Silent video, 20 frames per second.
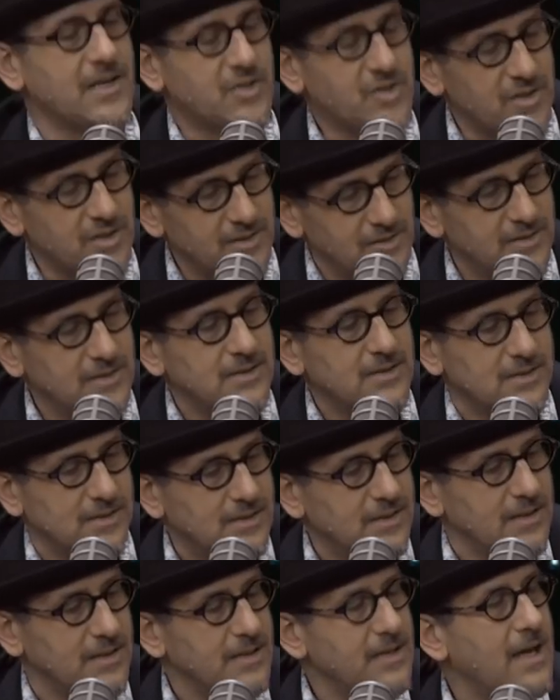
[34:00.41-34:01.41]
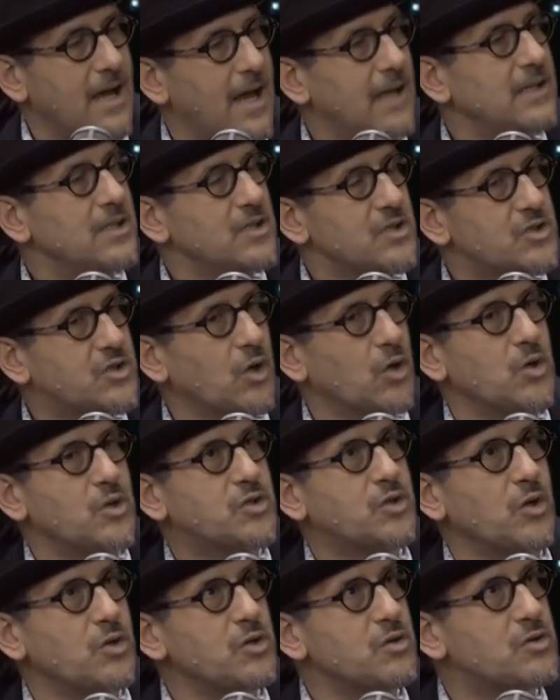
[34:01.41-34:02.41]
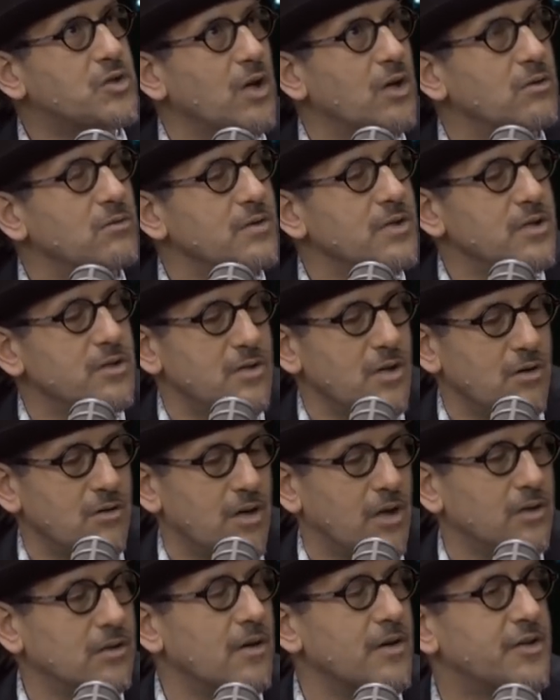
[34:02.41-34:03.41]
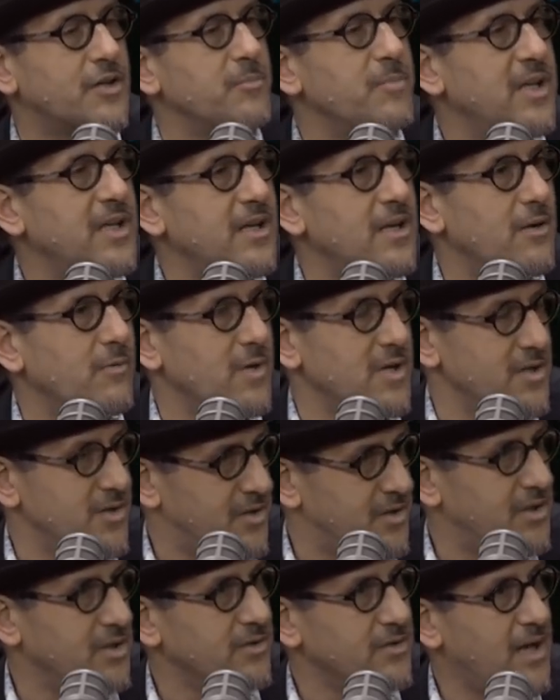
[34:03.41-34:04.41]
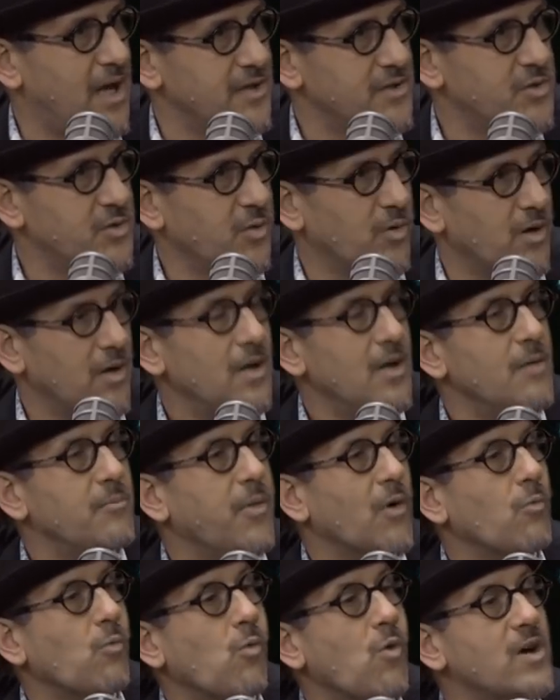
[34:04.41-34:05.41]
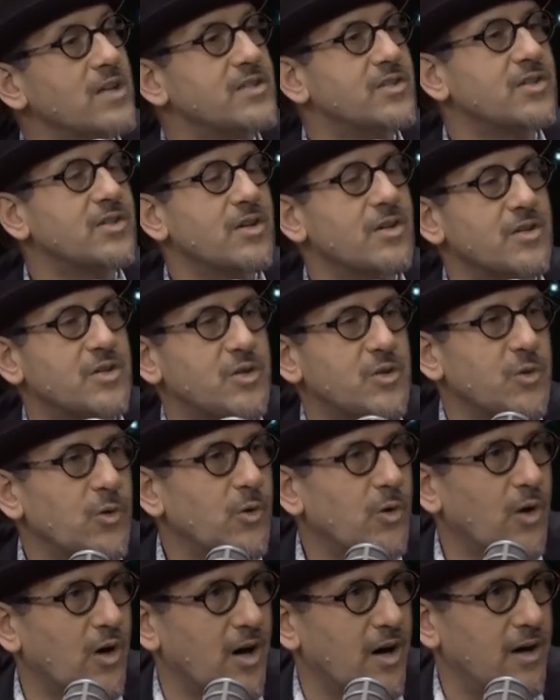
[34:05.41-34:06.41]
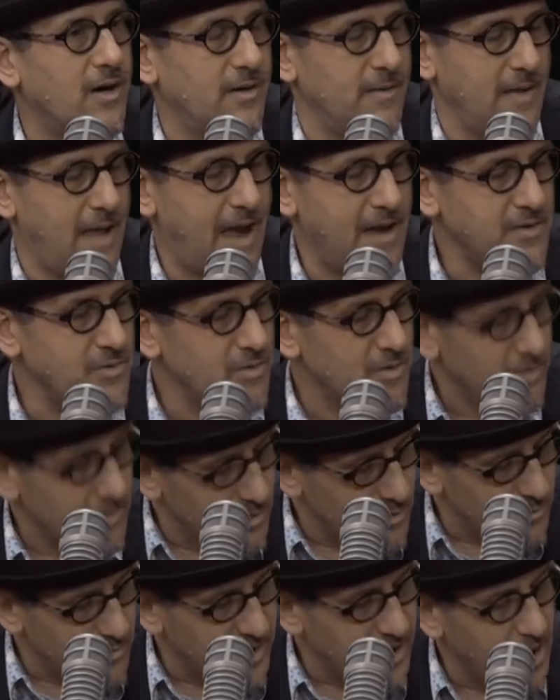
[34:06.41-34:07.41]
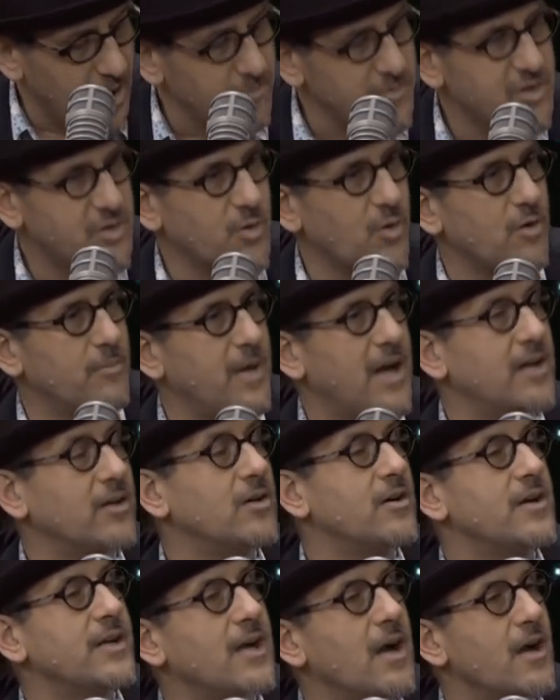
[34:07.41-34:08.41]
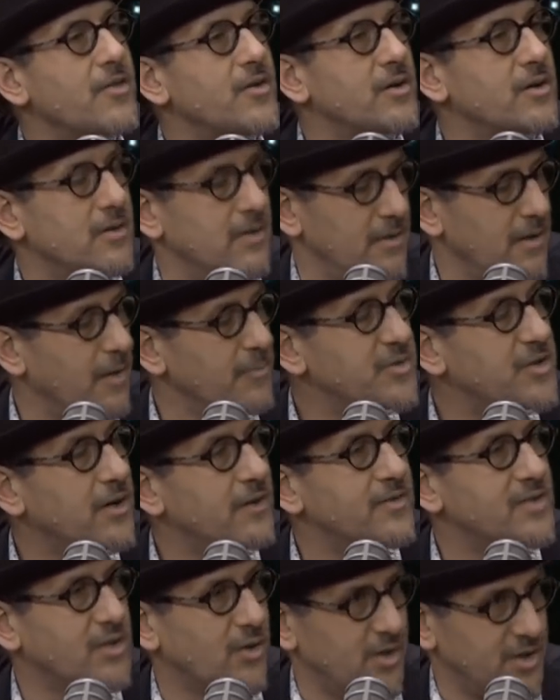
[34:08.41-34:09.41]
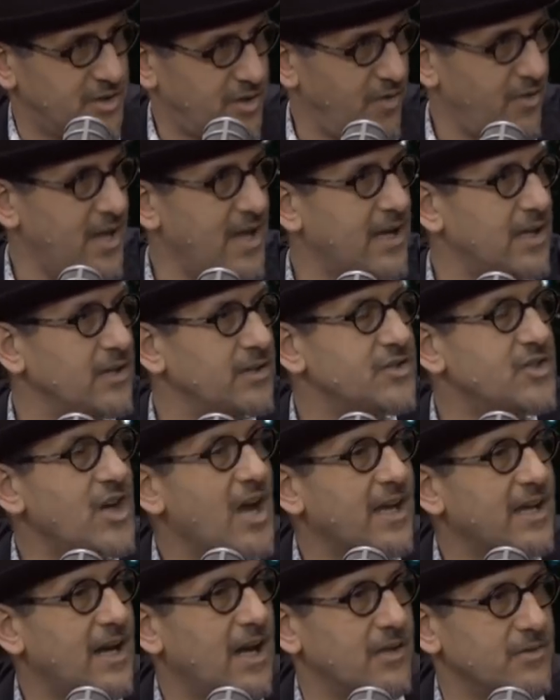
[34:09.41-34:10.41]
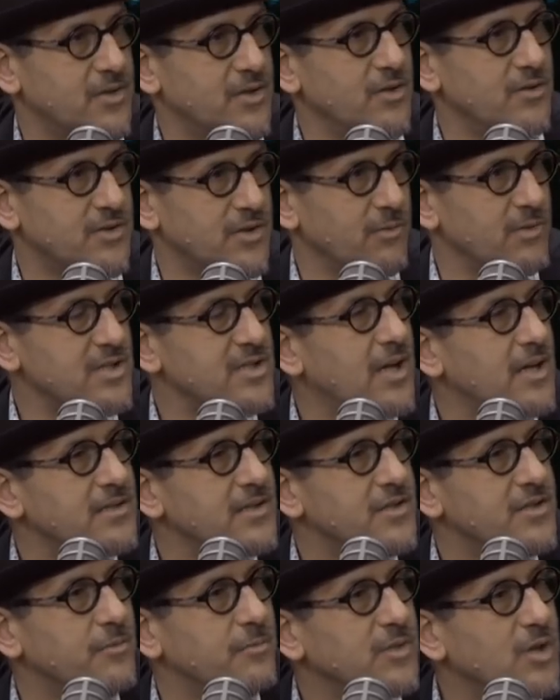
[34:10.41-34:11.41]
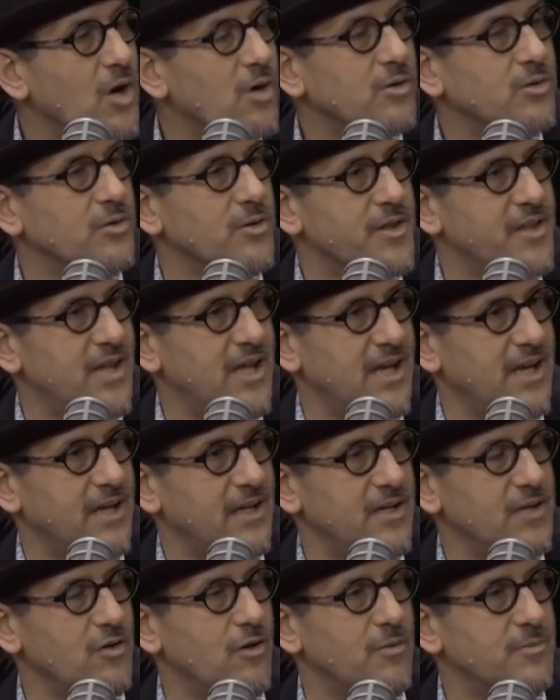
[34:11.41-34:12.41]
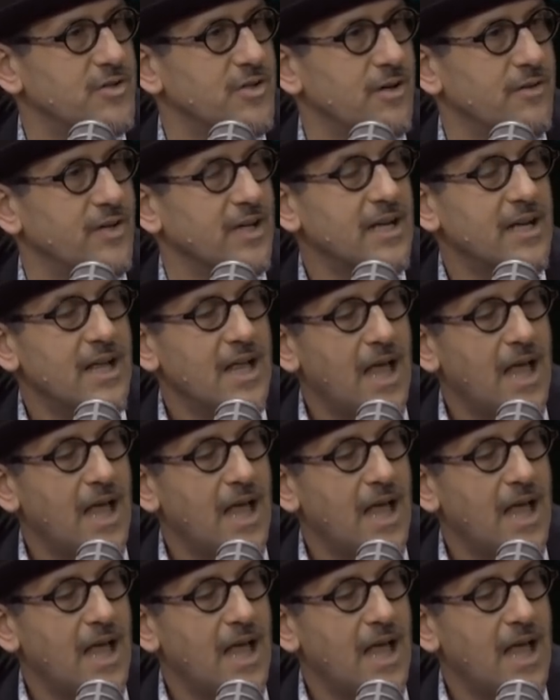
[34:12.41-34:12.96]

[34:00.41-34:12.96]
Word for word: A reception of communication. Yeah. So, so you don't you don't alert the media when you're still not sure. All right. But once you're sure, and you you become sure by alerting other observatories, so they can check it out too. So it's not just some local thing you're okay. observing.